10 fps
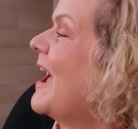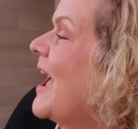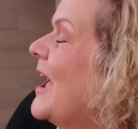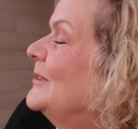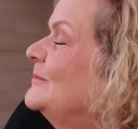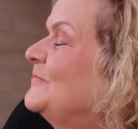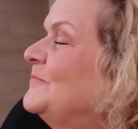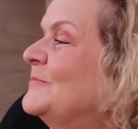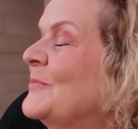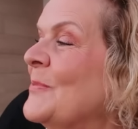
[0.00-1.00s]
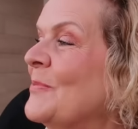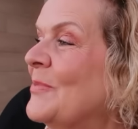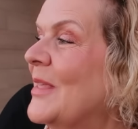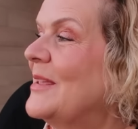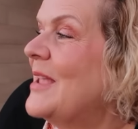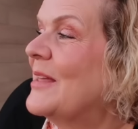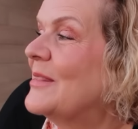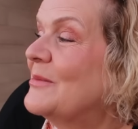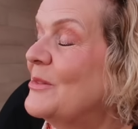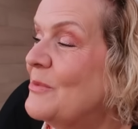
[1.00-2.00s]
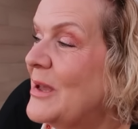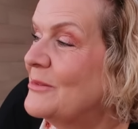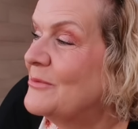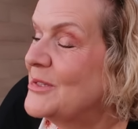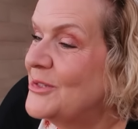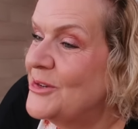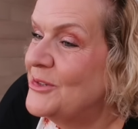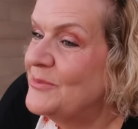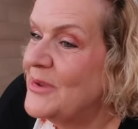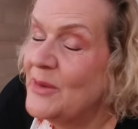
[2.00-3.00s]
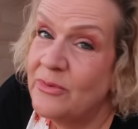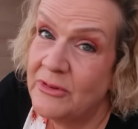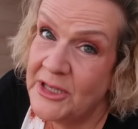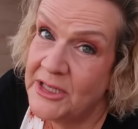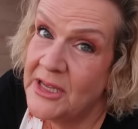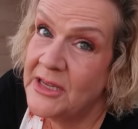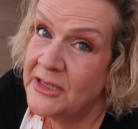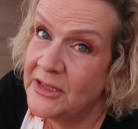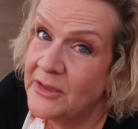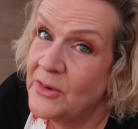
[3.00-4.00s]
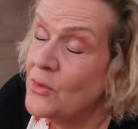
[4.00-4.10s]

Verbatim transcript: um, yeah, the, the weather was due to be pretty darn